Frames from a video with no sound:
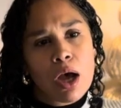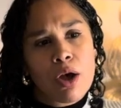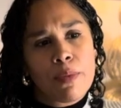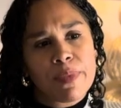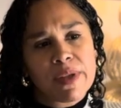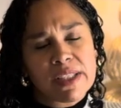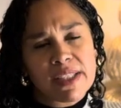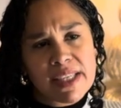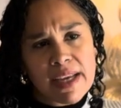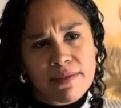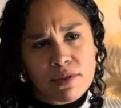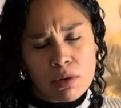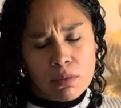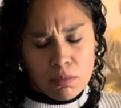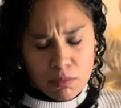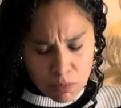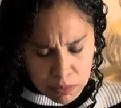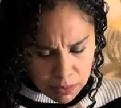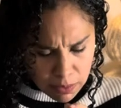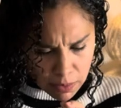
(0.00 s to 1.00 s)
this is
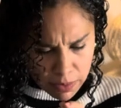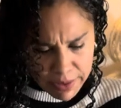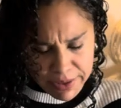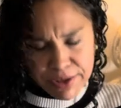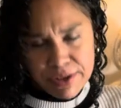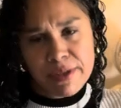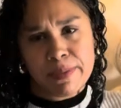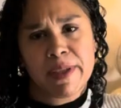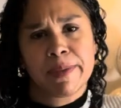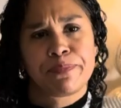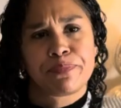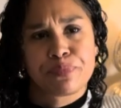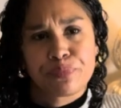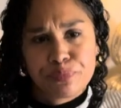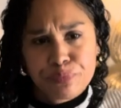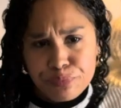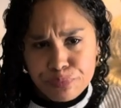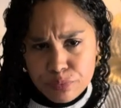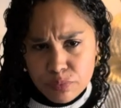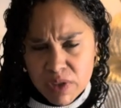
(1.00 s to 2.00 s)
excuse me,
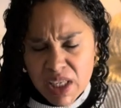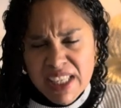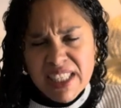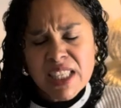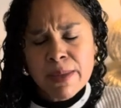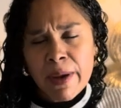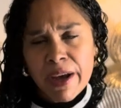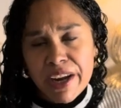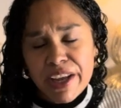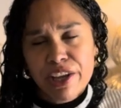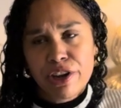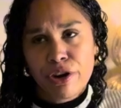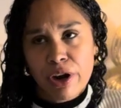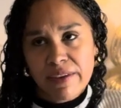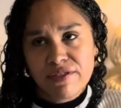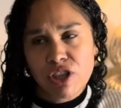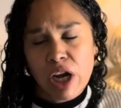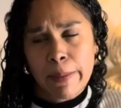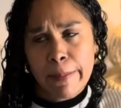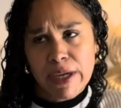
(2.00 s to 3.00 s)
this is about a year
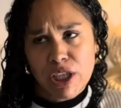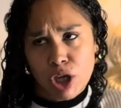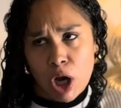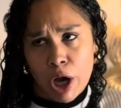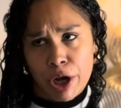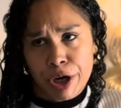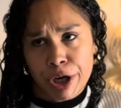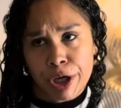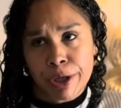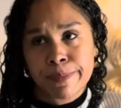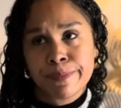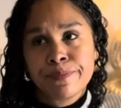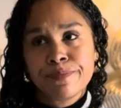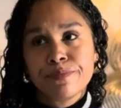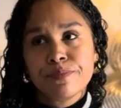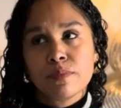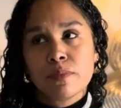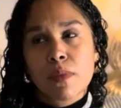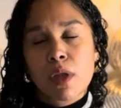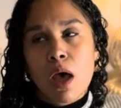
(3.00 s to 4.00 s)
after I had my daughter.
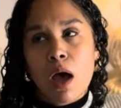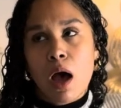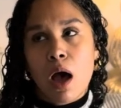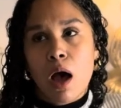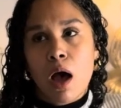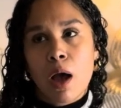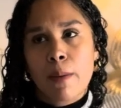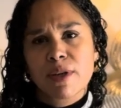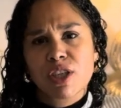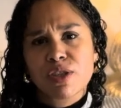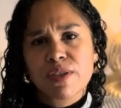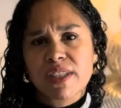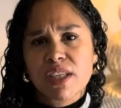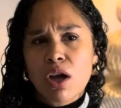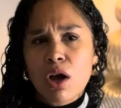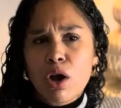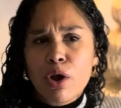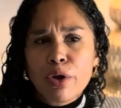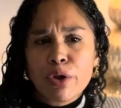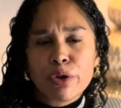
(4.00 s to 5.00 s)
And she's like,
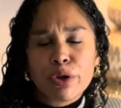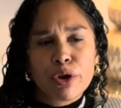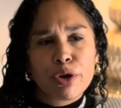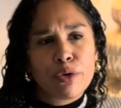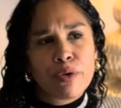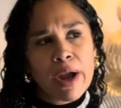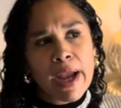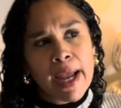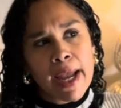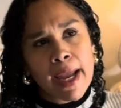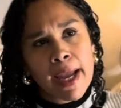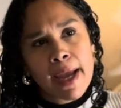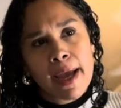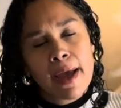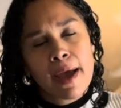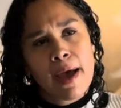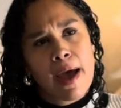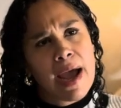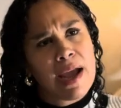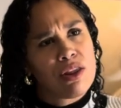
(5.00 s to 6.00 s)
oh, you look great.
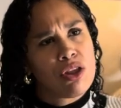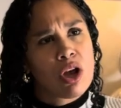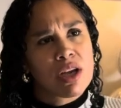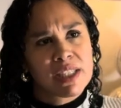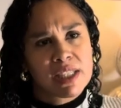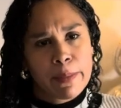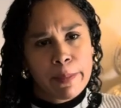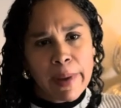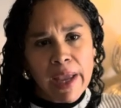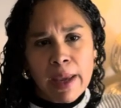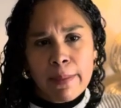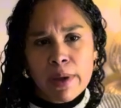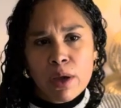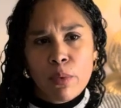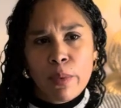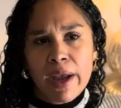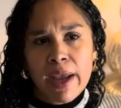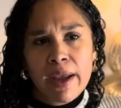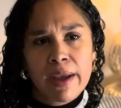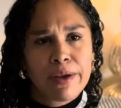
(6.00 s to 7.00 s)
I had lost the baby
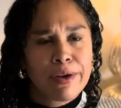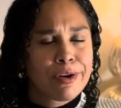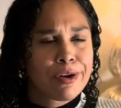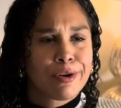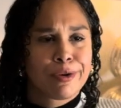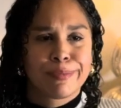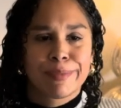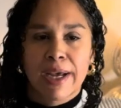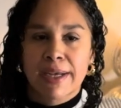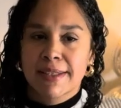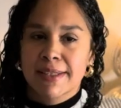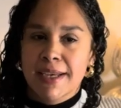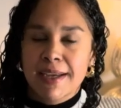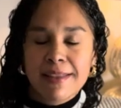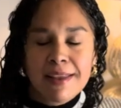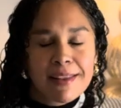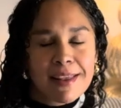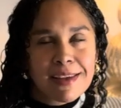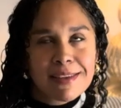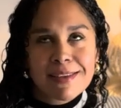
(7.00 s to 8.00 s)
weight, not saying
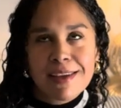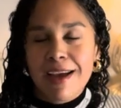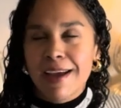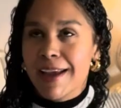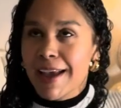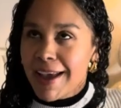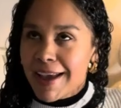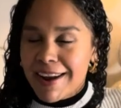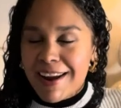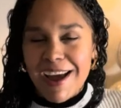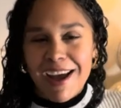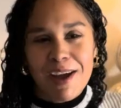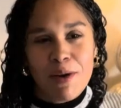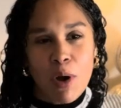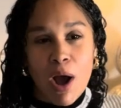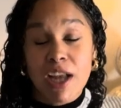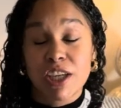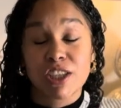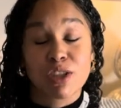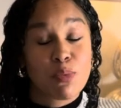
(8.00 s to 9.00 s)
that again.
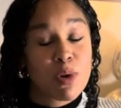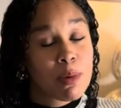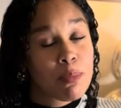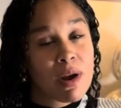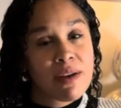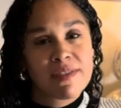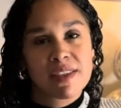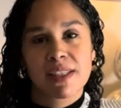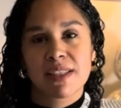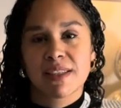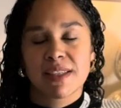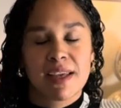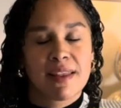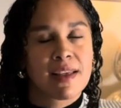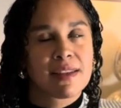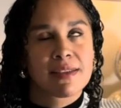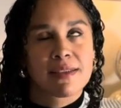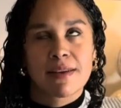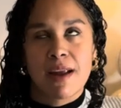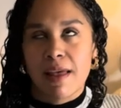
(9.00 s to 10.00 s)
I just want to preface and say
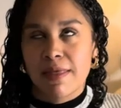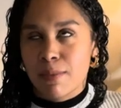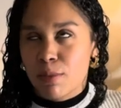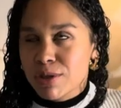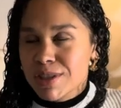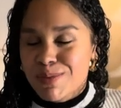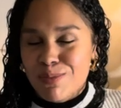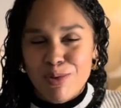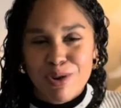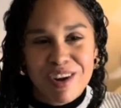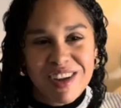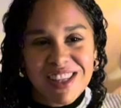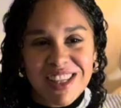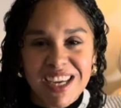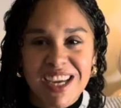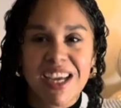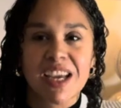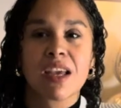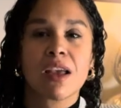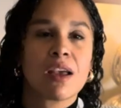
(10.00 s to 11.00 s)
that's not the most important
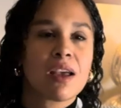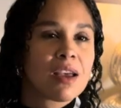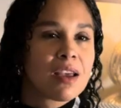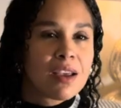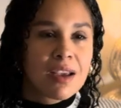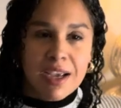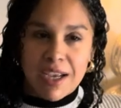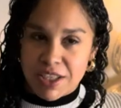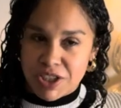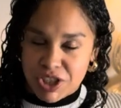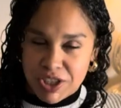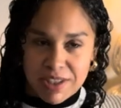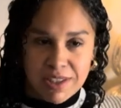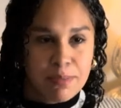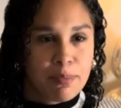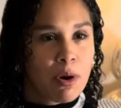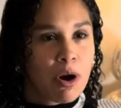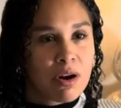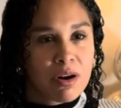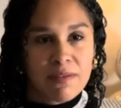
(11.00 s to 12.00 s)
thing. It's
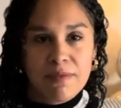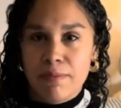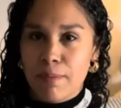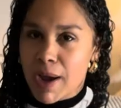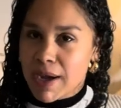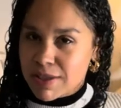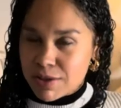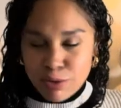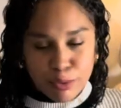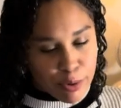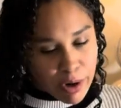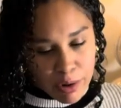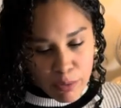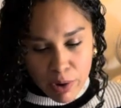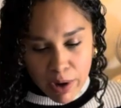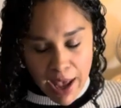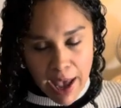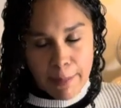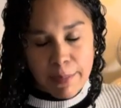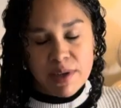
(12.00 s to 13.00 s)
just part of my story and
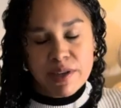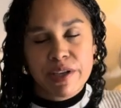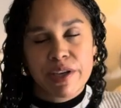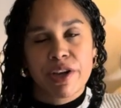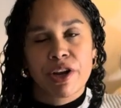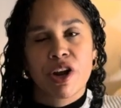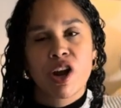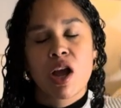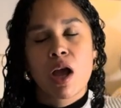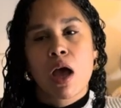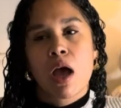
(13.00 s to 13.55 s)
what happened here.